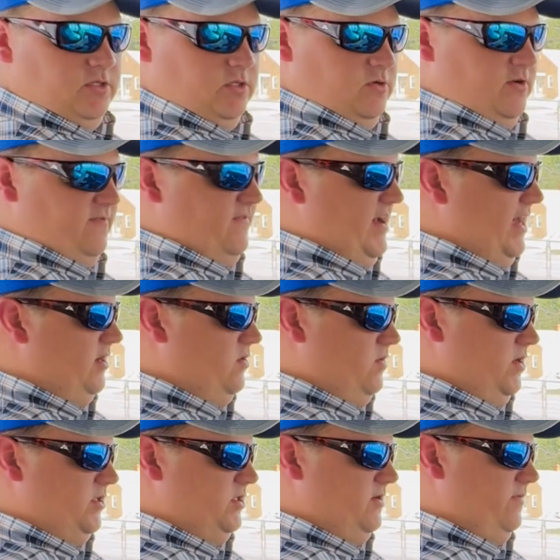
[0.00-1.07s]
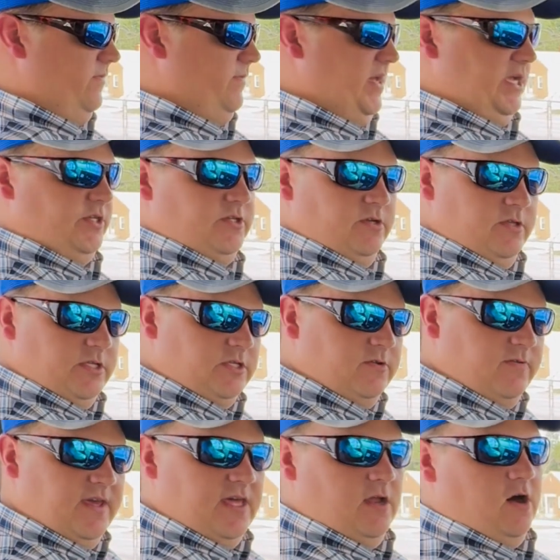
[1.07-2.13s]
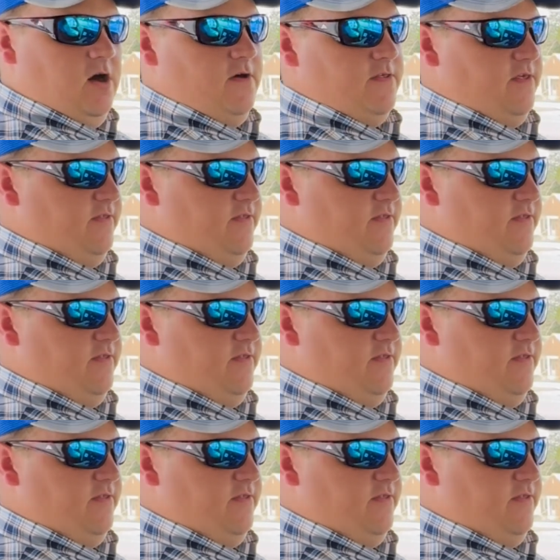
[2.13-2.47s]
do a final once over. Make sure that you hit all the